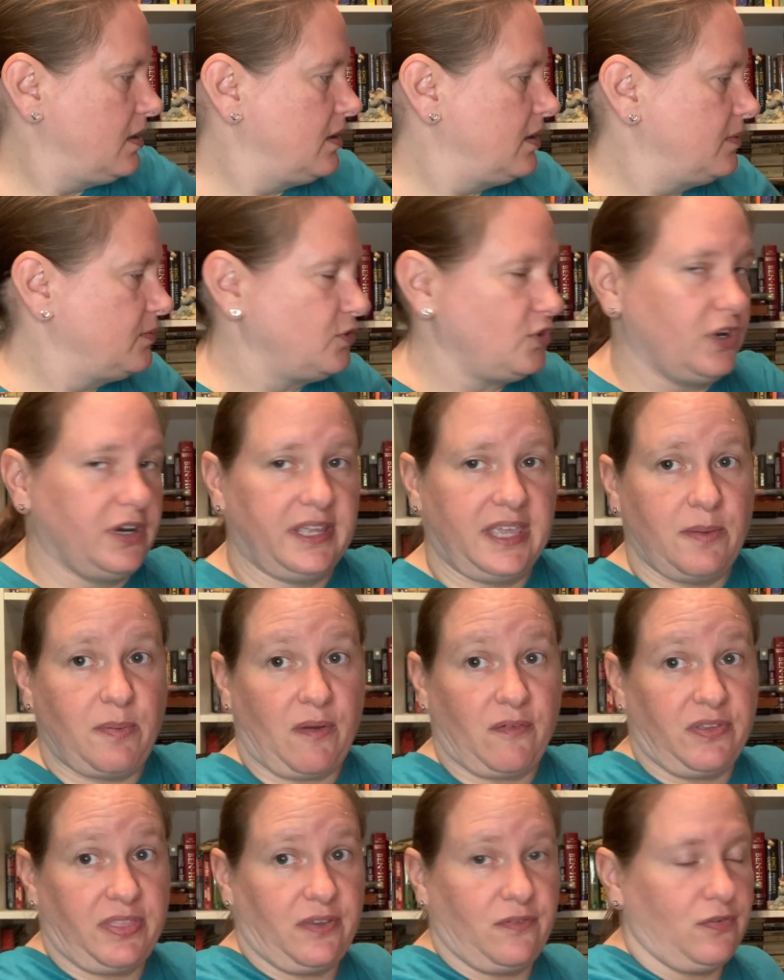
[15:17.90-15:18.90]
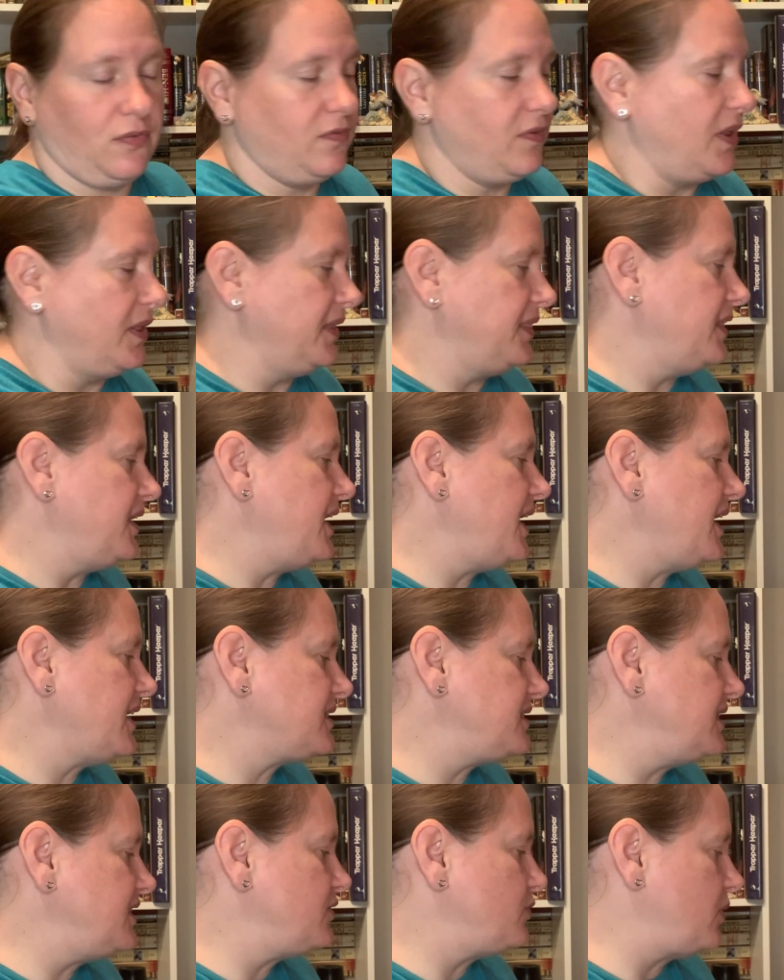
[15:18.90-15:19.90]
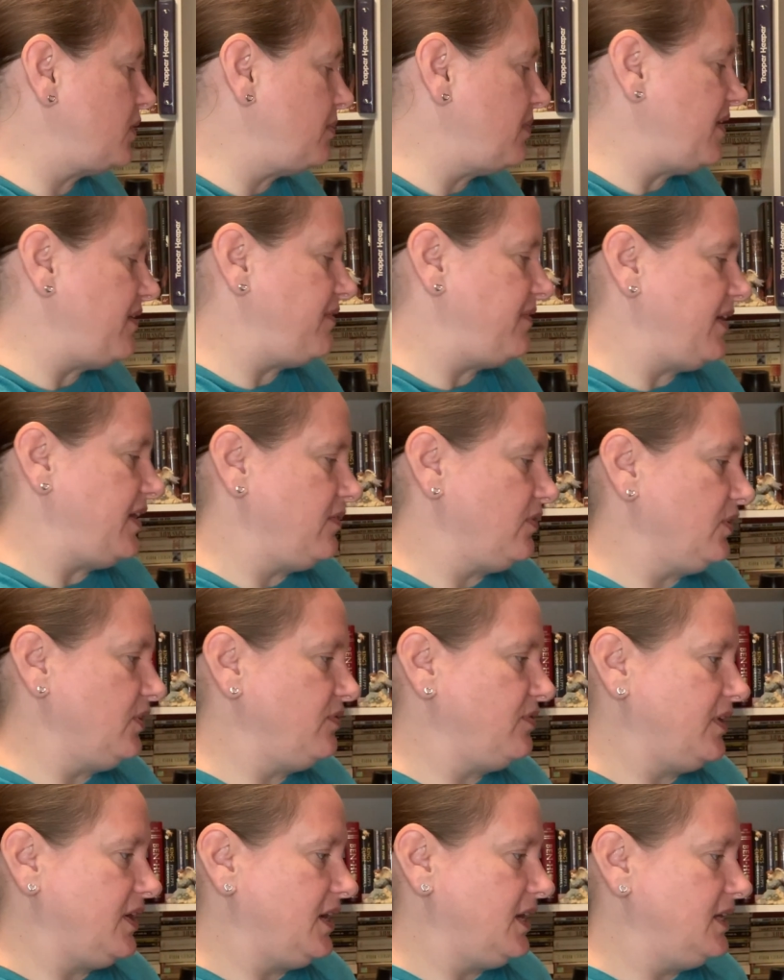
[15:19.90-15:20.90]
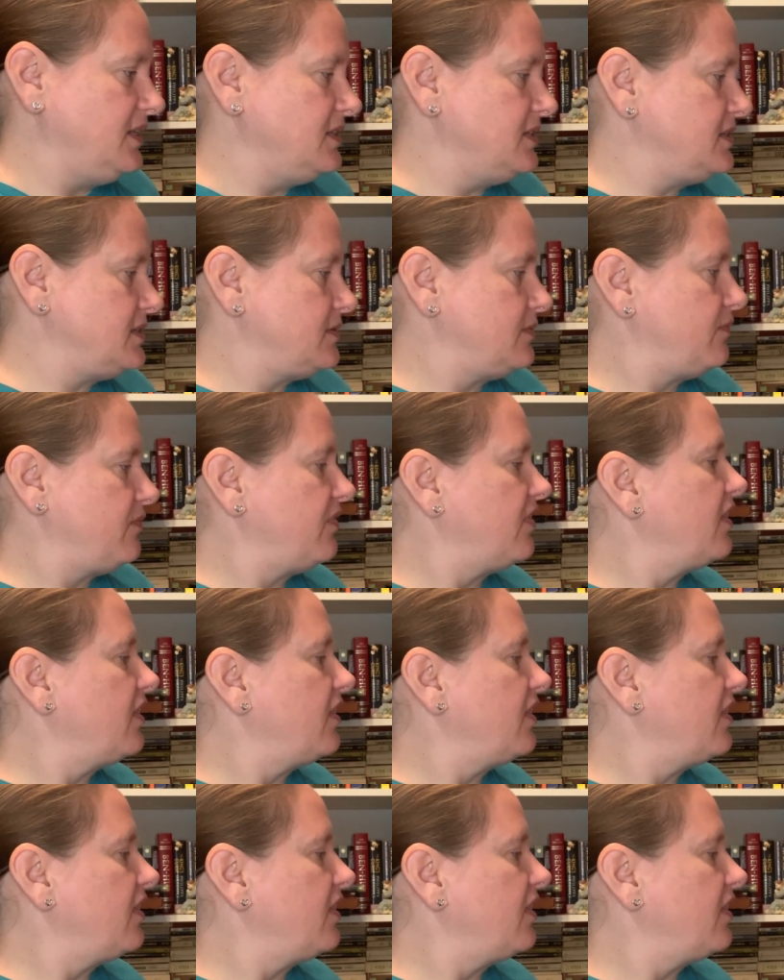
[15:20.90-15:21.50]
I'm trying to keep everything from falling. The next is one of my favorite finds.